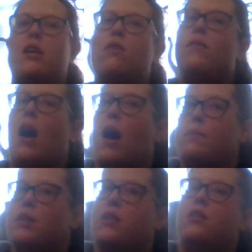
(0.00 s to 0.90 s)
I think you have the
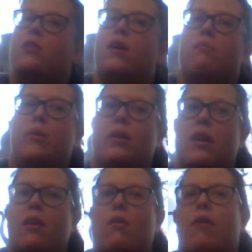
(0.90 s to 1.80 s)
option to do it, but
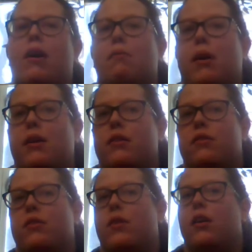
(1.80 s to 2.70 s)
they don't recommend
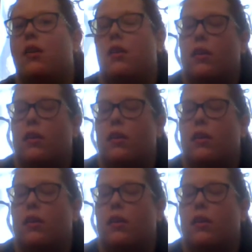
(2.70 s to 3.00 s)
you do it.